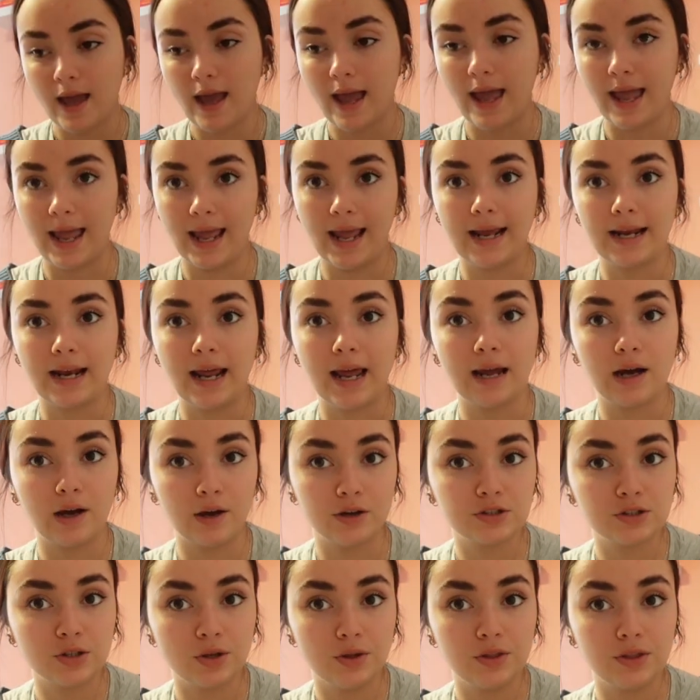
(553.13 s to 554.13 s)
And I
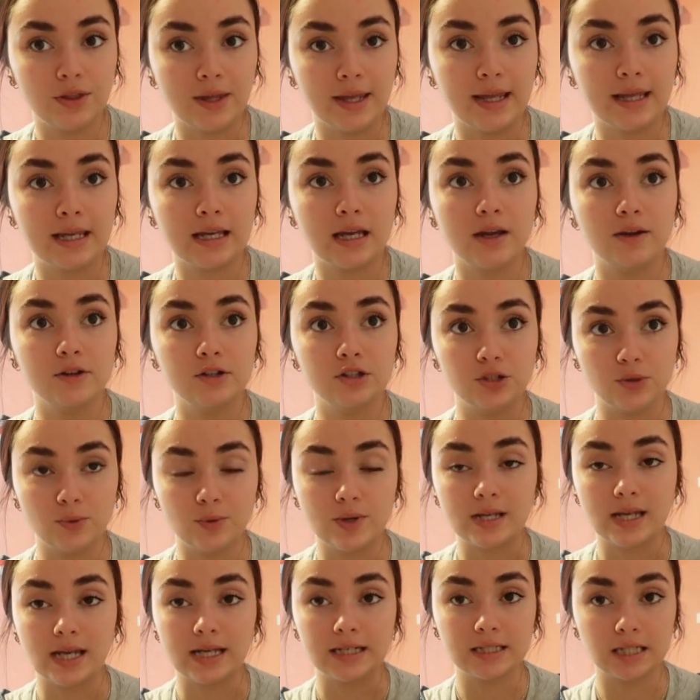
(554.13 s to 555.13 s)
also think
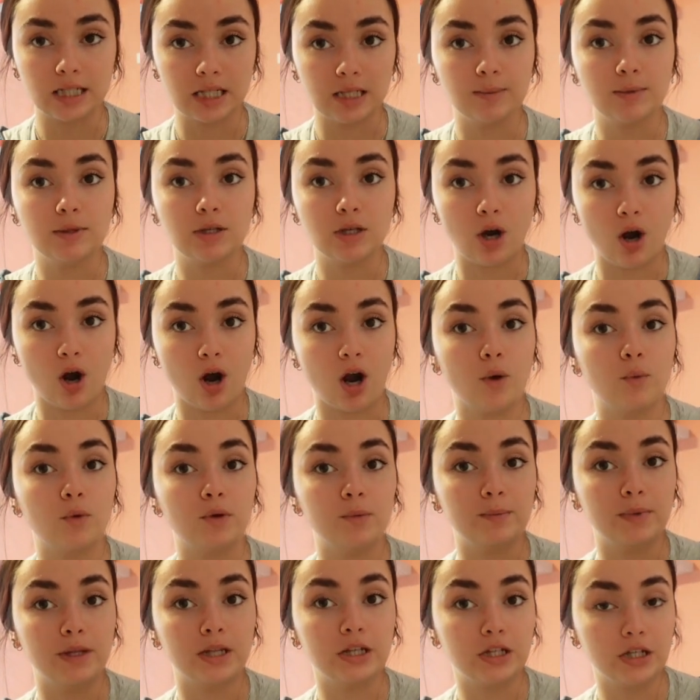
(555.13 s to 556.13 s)
doing a TBR
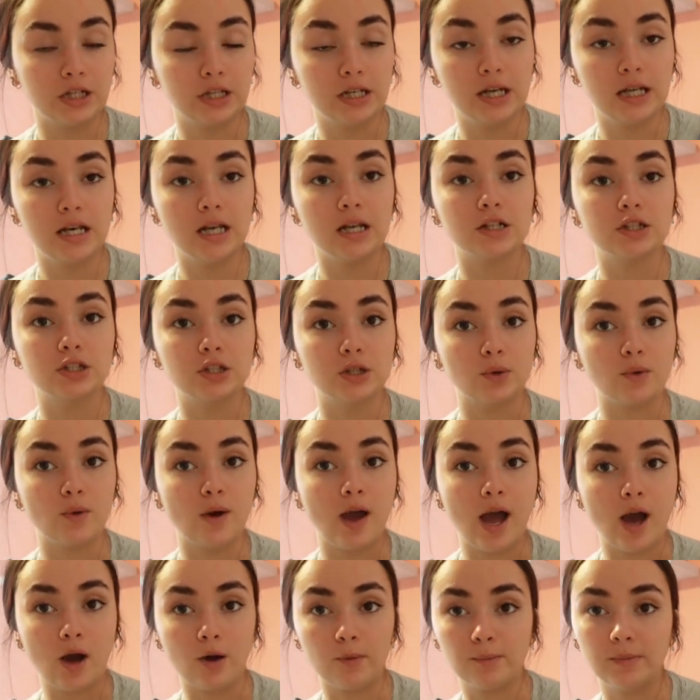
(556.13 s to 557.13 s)
would be good to
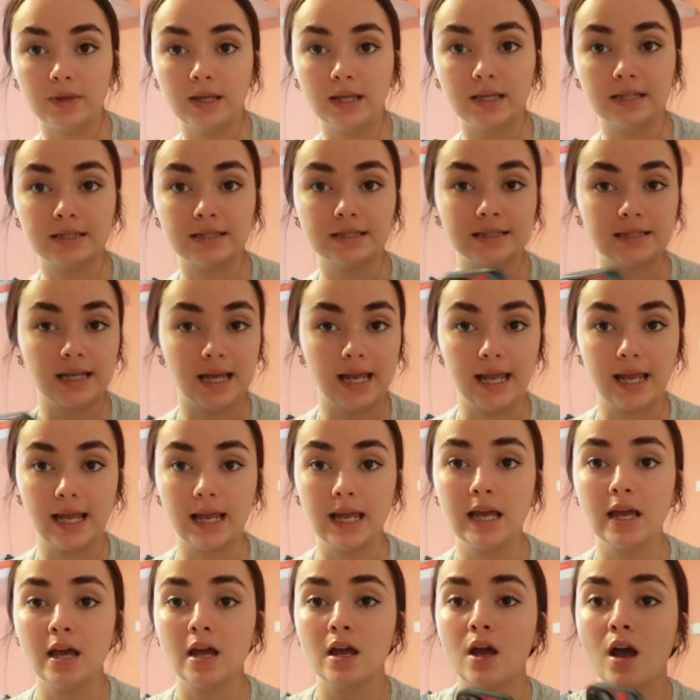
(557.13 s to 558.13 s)
help me stay
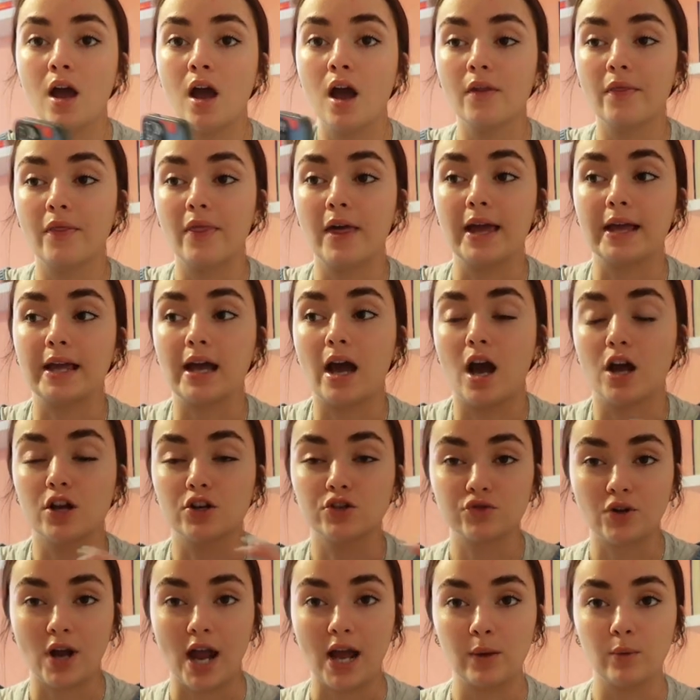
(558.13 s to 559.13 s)
on
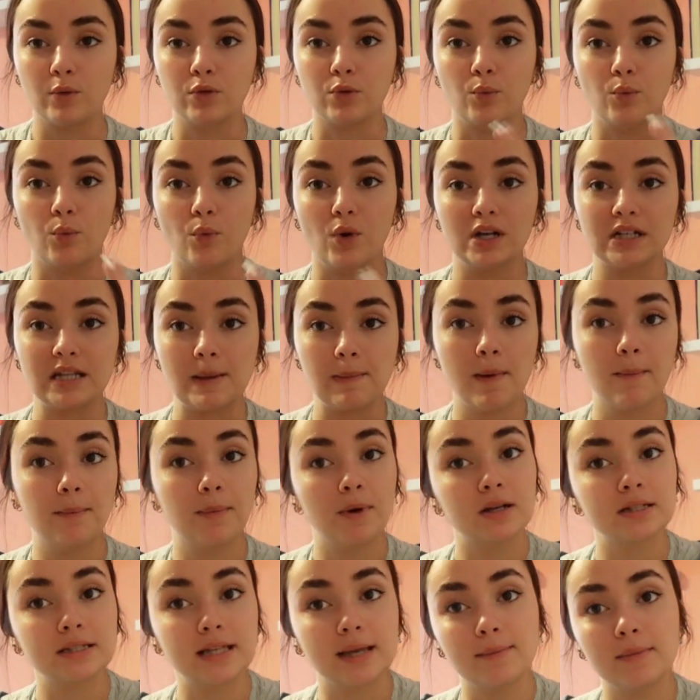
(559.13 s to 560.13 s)
track with what type of
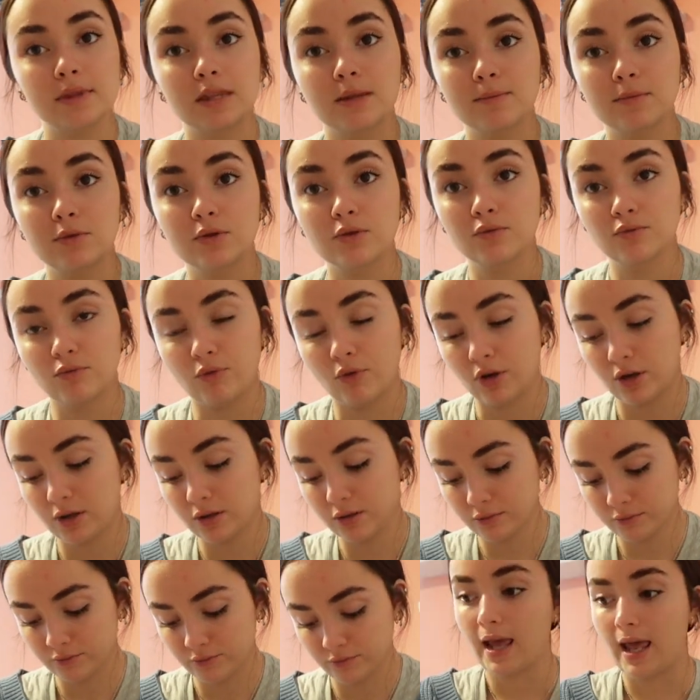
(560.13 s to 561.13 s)
books I'm in the mood
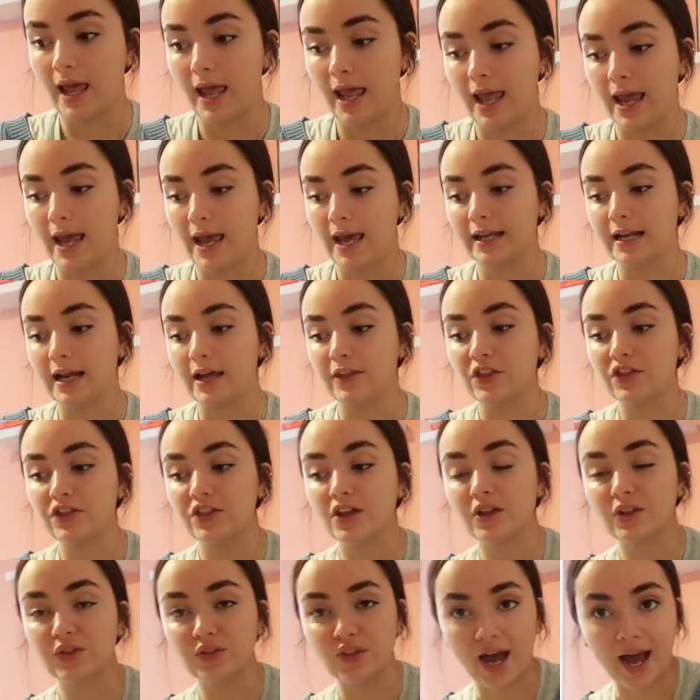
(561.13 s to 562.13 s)
for. And I think
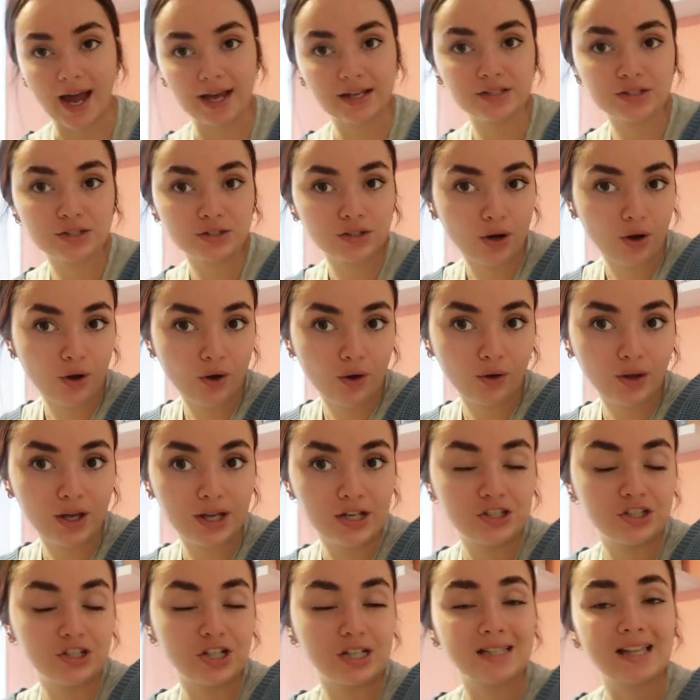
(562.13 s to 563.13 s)
the last goal
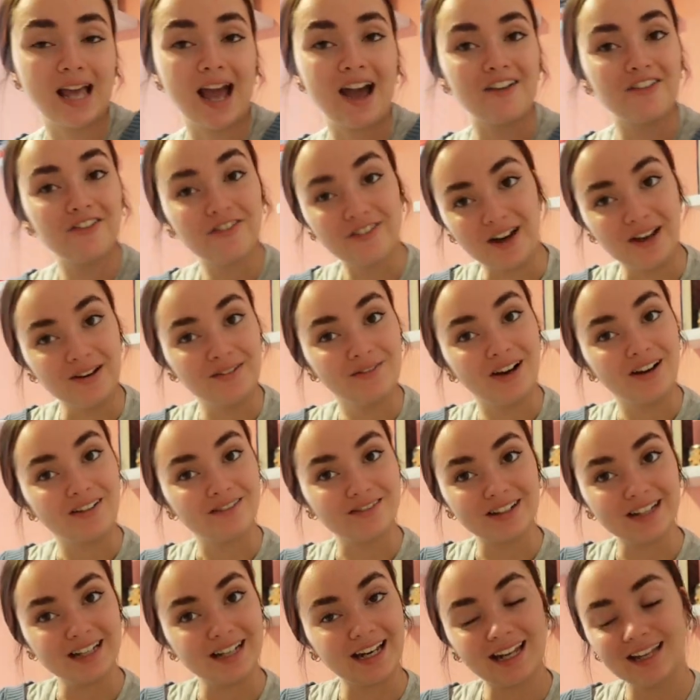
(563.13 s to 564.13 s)
is just have fun while
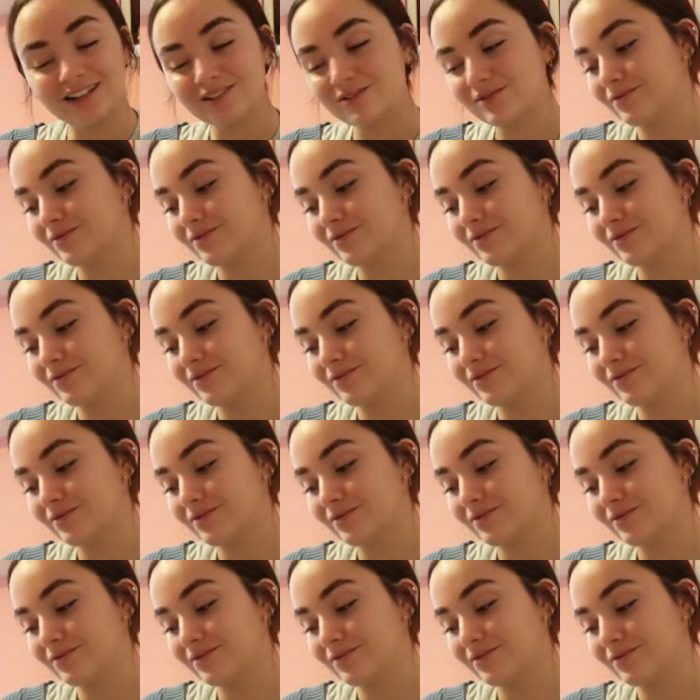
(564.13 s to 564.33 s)
reading.